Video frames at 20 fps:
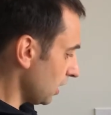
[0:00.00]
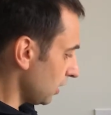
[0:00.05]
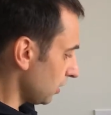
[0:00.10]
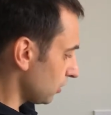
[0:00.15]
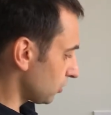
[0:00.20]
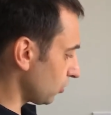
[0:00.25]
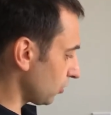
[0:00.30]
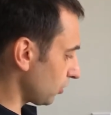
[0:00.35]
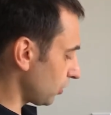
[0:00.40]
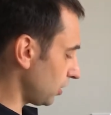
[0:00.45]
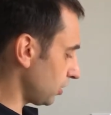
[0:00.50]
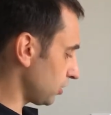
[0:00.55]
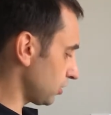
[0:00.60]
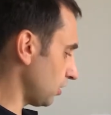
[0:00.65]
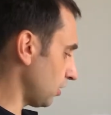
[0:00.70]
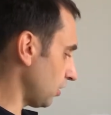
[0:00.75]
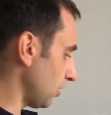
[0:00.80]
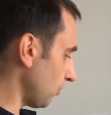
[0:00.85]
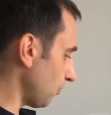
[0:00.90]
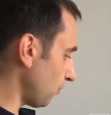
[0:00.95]
So there's
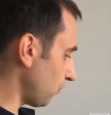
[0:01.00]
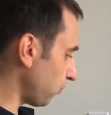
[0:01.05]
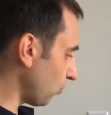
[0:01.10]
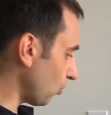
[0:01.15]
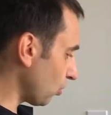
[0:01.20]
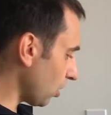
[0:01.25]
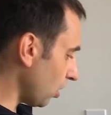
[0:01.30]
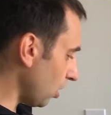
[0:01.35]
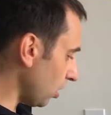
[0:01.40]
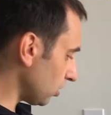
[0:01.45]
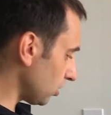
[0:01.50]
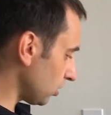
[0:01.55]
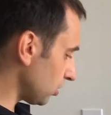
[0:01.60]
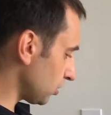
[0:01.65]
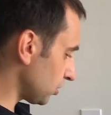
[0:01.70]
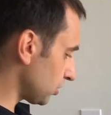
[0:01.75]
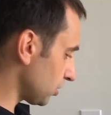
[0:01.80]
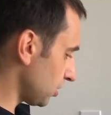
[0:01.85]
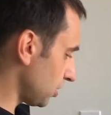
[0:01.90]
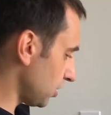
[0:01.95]
the
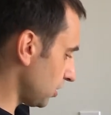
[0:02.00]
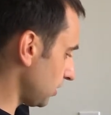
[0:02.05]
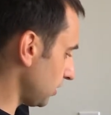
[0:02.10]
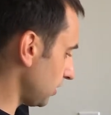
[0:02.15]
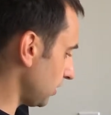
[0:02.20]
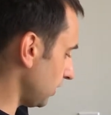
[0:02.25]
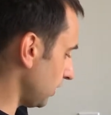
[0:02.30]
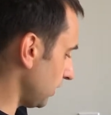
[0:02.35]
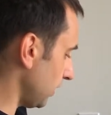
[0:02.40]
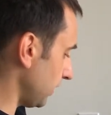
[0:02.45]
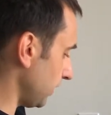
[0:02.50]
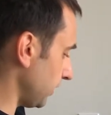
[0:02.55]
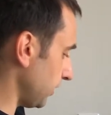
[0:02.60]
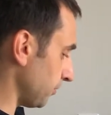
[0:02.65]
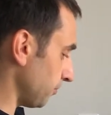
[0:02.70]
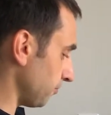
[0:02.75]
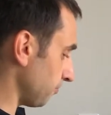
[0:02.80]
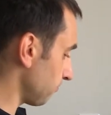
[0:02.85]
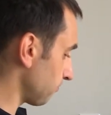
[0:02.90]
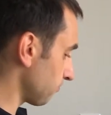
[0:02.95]
$4.
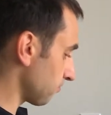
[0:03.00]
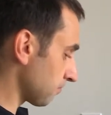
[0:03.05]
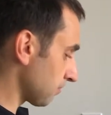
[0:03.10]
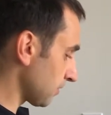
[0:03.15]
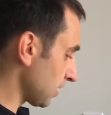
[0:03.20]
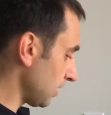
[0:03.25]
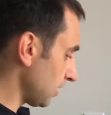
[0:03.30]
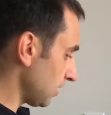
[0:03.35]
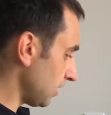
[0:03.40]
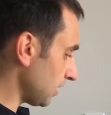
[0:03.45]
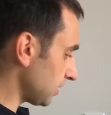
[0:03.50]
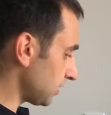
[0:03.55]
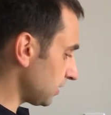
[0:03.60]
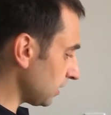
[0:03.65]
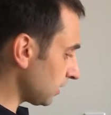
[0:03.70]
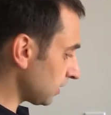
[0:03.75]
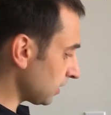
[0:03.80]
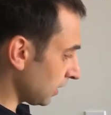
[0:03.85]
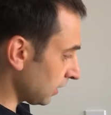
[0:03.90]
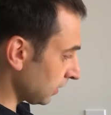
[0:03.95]
That's
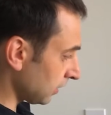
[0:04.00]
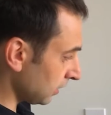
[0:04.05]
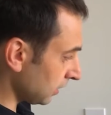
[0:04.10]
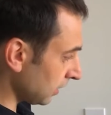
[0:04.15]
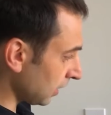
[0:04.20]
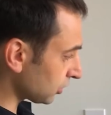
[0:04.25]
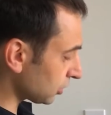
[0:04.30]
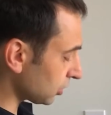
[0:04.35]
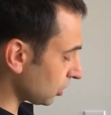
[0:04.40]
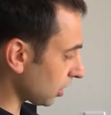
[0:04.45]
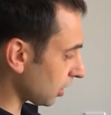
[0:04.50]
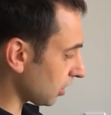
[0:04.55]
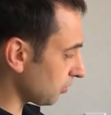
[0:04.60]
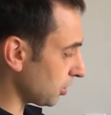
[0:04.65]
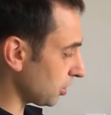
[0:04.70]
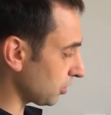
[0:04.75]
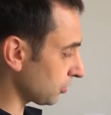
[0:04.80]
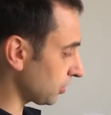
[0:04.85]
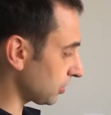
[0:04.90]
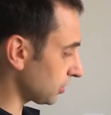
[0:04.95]
it. And let's talk
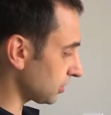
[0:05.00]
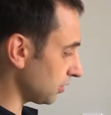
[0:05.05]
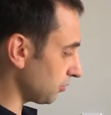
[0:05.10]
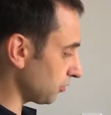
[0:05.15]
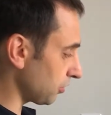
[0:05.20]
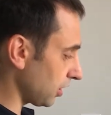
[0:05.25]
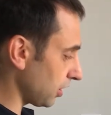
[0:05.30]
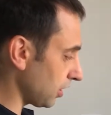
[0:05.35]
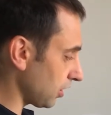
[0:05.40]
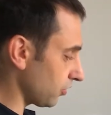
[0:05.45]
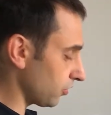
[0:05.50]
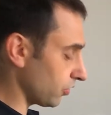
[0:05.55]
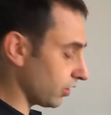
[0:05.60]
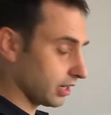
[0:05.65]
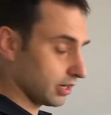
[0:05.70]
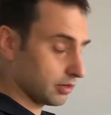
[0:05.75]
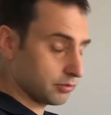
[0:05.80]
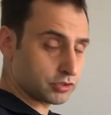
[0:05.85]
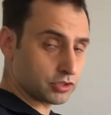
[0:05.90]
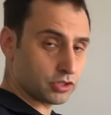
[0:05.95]
about some of the other
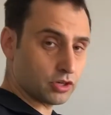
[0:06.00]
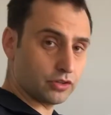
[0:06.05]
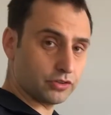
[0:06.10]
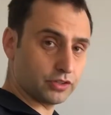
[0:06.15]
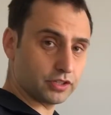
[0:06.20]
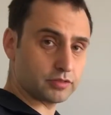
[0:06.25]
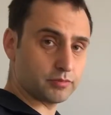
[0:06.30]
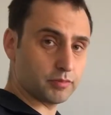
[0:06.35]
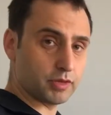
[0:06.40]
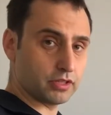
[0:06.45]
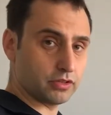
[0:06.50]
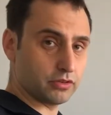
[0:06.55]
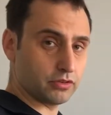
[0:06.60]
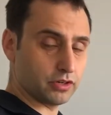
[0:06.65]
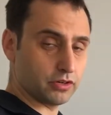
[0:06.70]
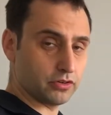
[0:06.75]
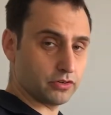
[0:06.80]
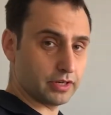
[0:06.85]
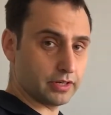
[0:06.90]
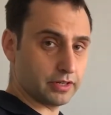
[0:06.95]
items on this menu
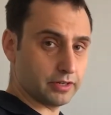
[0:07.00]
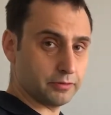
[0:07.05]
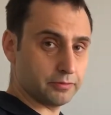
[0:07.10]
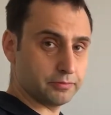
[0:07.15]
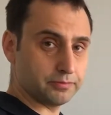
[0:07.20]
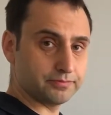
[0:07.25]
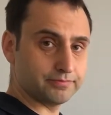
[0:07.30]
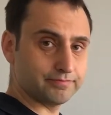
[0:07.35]
here right now.